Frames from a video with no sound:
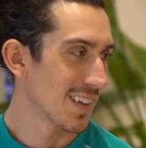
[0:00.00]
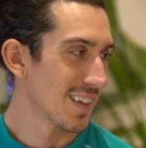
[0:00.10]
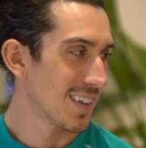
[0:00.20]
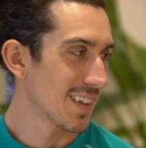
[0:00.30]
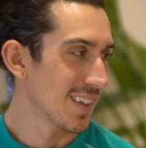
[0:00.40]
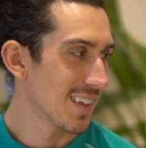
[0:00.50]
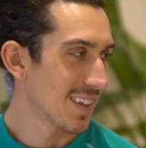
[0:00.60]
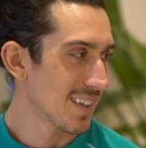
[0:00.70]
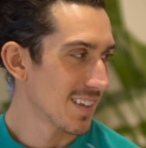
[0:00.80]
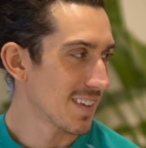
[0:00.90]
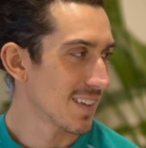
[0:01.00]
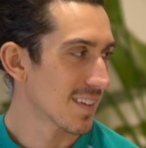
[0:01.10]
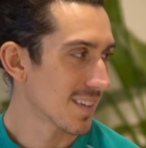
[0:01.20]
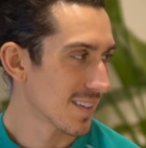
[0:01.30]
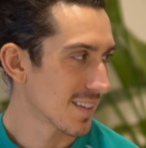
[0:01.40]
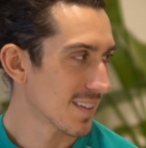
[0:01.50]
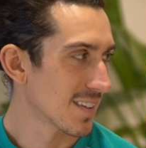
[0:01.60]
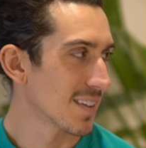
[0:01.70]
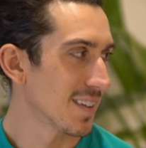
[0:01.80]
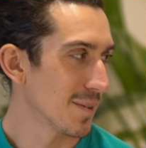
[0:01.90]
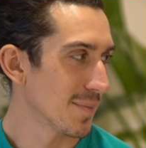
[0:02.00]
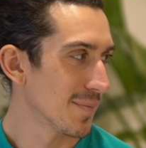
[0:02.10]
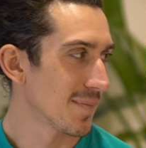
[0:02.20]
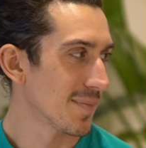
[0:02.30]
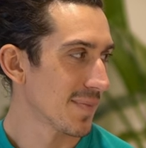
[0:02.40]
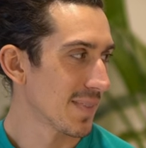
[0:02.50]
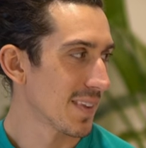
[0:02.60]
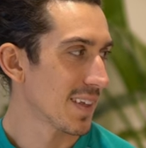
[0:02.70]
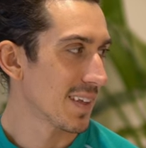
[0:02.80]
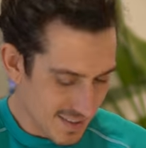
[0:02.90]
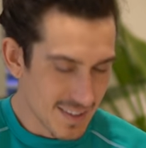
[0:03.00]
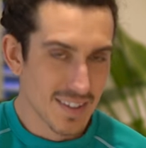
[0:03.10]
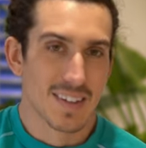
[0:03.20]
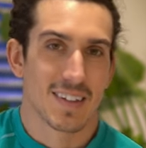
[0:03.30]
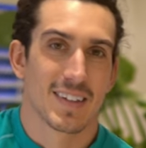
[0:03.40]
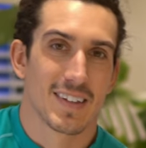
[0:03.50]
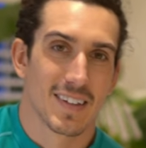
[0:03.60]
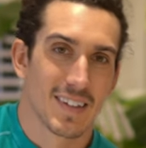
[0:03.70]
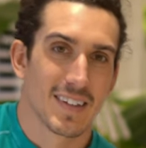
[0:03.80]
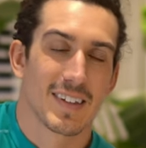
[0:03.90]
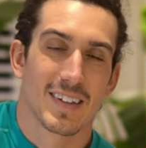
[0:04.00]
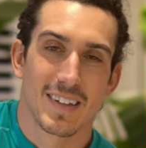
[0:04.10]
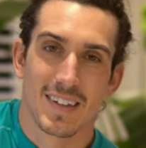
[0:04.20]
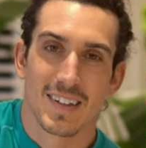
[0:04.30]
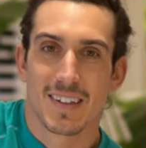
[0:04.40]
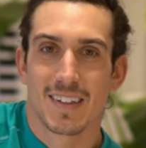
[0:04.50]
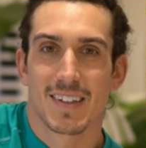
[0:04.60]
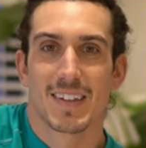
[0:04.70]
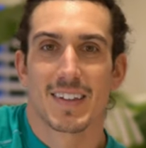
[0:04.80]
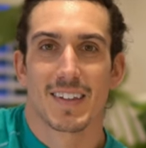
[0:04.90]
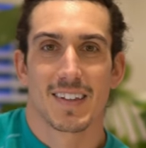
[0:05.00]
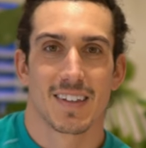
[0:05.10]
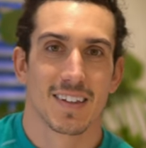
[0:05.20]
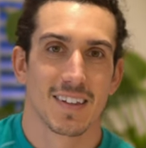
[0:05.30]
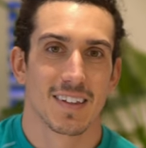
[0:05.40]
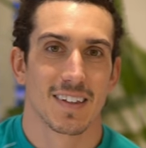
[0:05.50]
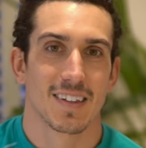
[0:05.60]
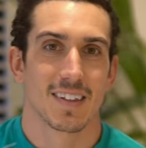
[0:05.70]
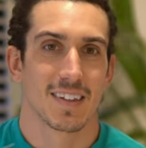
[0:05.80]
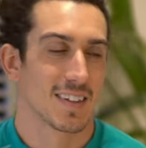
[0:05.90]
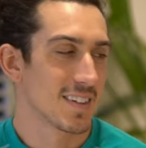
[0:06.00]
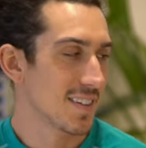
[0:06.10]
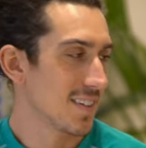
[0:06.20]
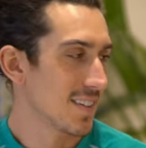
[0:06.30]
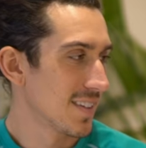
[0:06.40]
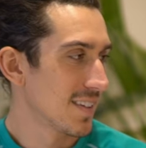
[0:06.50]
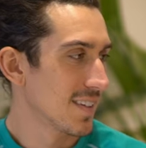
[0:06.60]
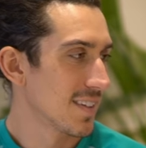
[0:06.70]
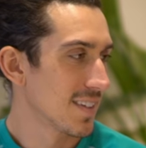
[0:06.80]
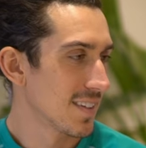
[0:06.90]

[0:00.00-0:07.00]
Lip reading: (silent)